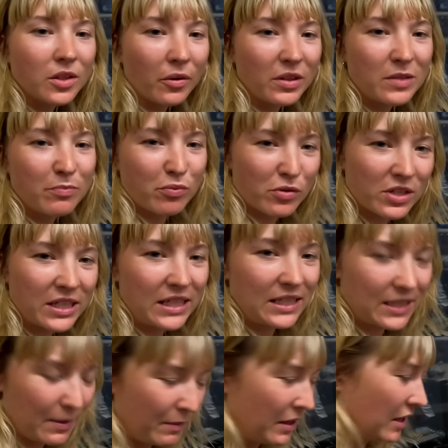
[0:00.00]
So it's pretty
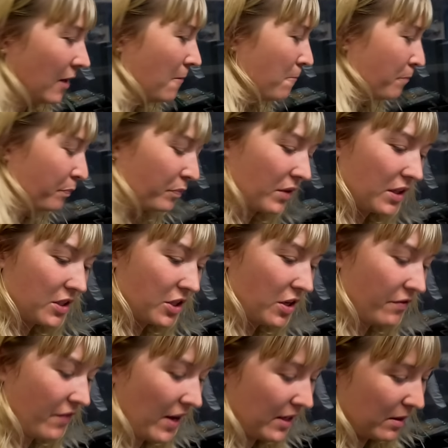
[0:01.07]
similar to the
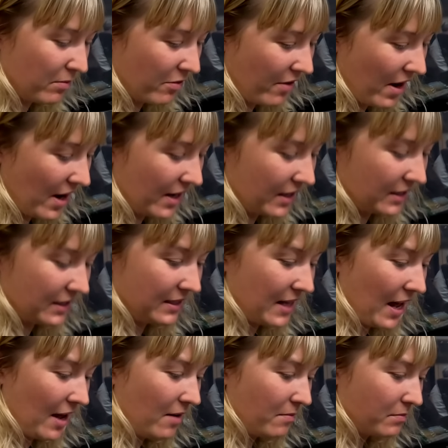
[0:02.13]
Vandebarat,
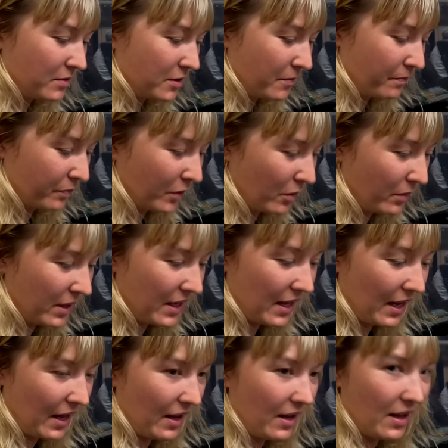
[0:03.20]
except we
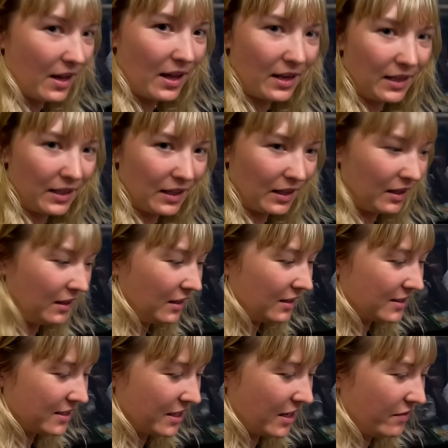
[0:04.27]
get a little
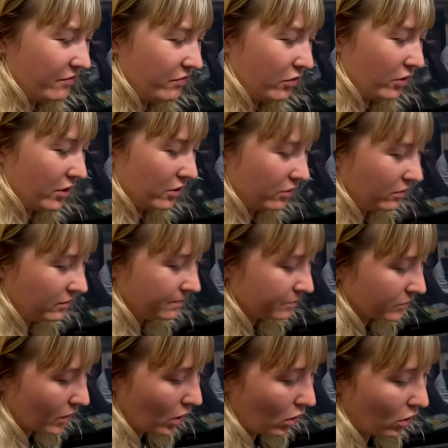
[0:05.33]
tin foil
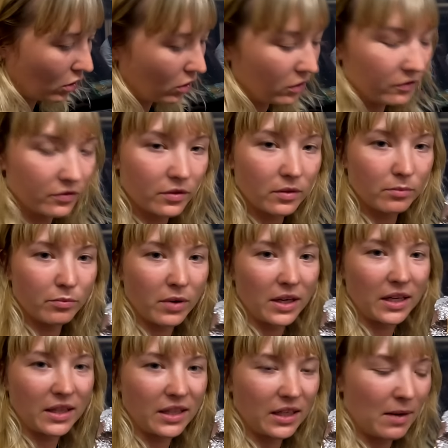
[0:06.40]
or
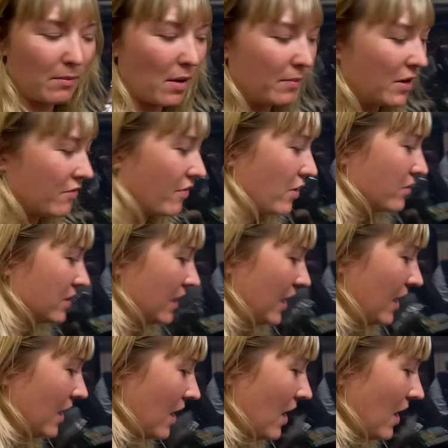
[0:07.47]
bread, I think that might be a roti.